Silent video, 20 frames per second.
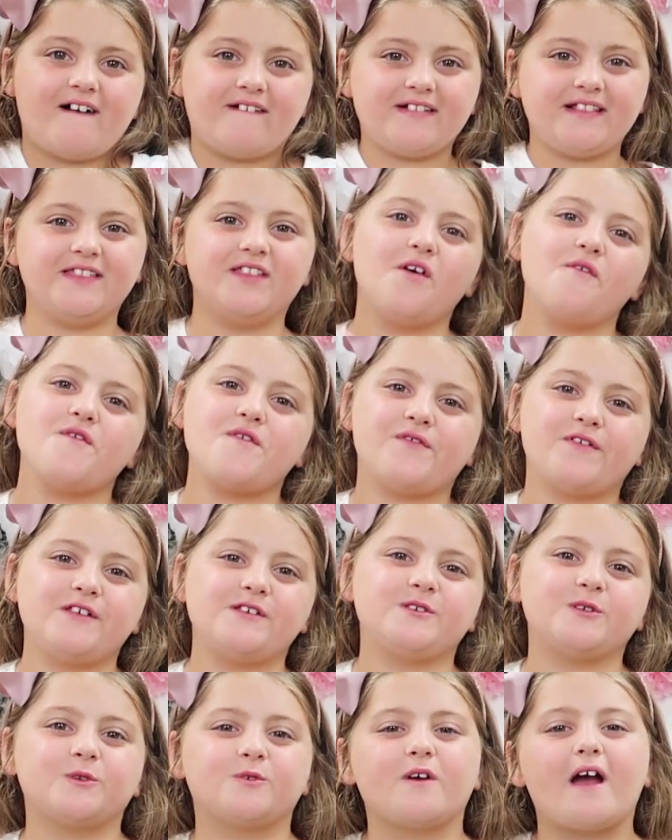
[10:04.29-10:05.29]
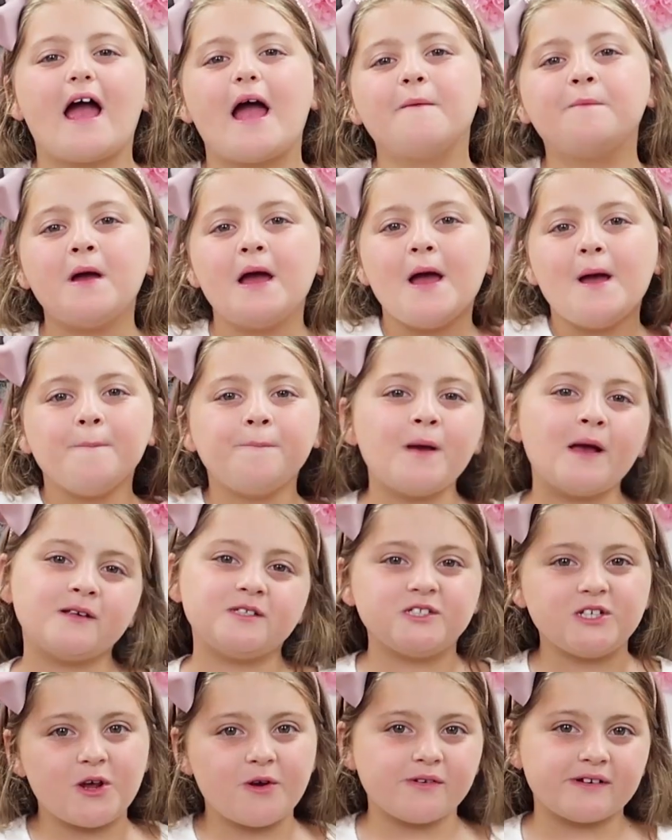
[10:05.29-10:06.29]
I would love if you subscribe,
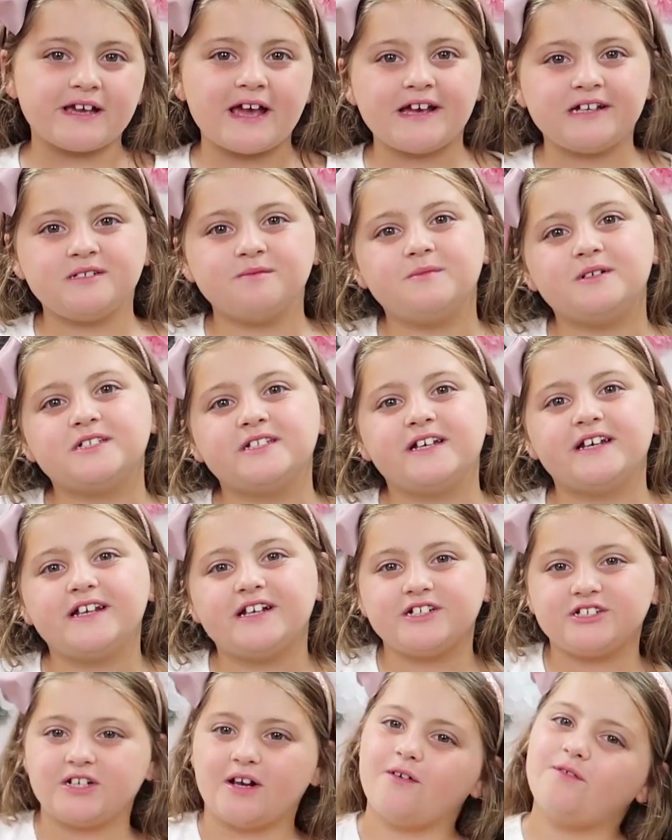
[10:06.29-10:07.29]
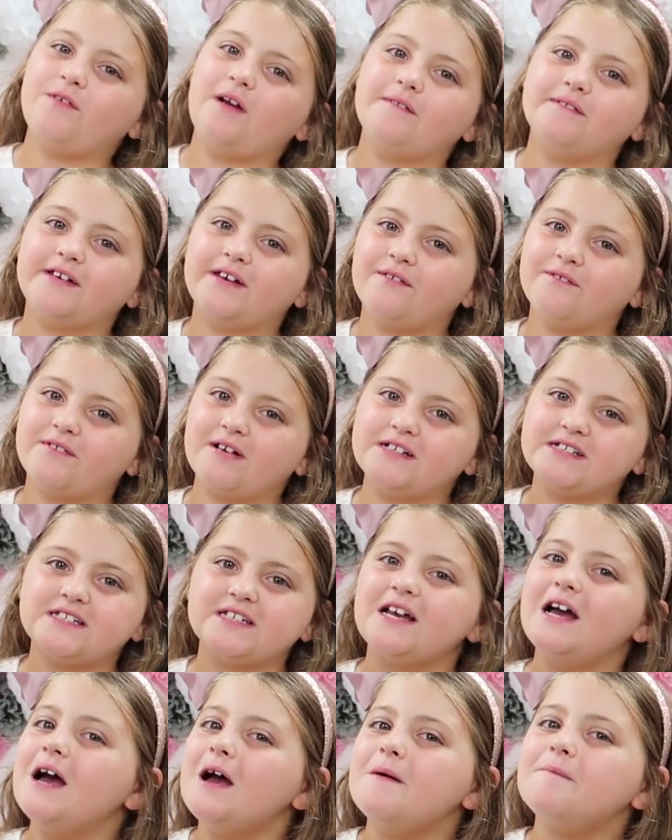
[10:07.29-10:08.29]
press the notification button and share with family and friends.
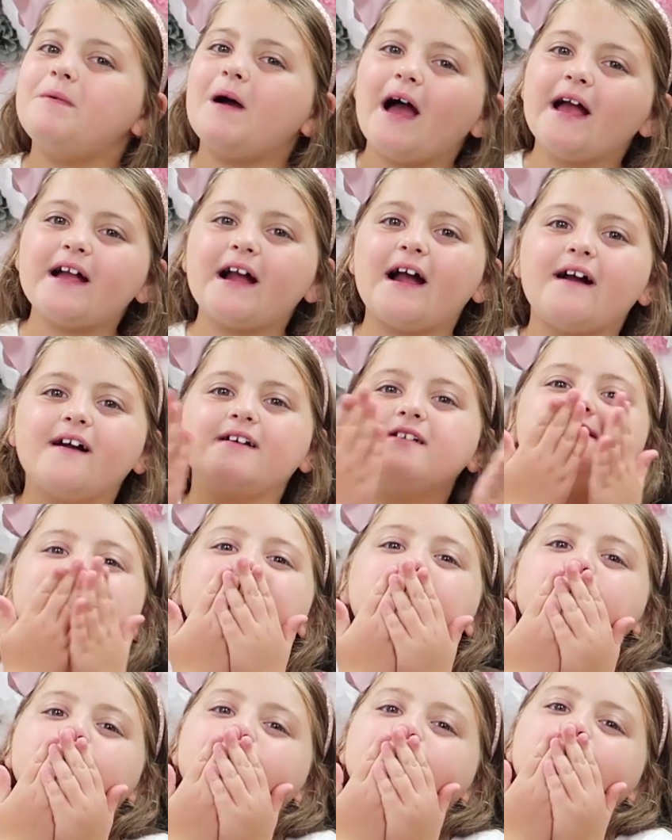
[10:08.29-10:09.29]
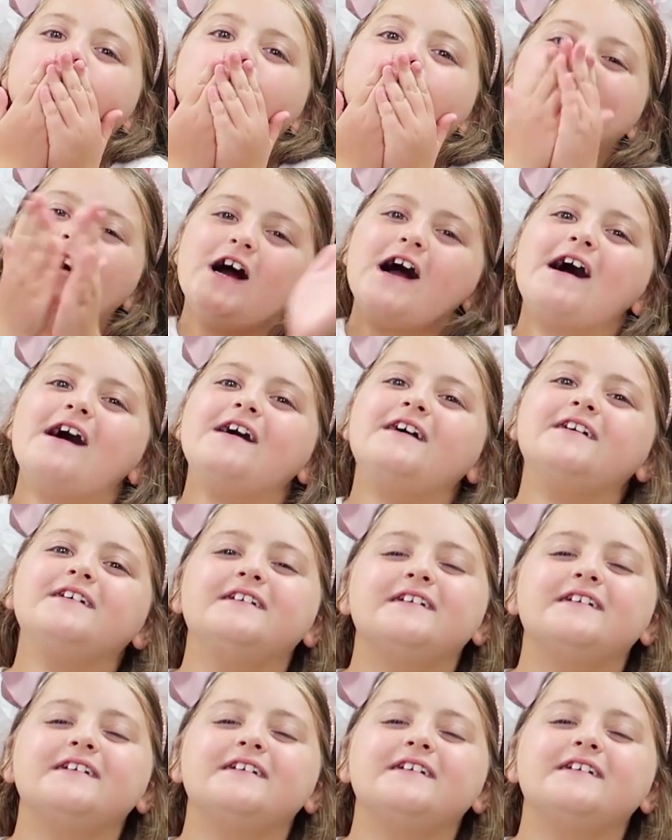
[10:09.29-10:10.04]
Bye guys! Mwah.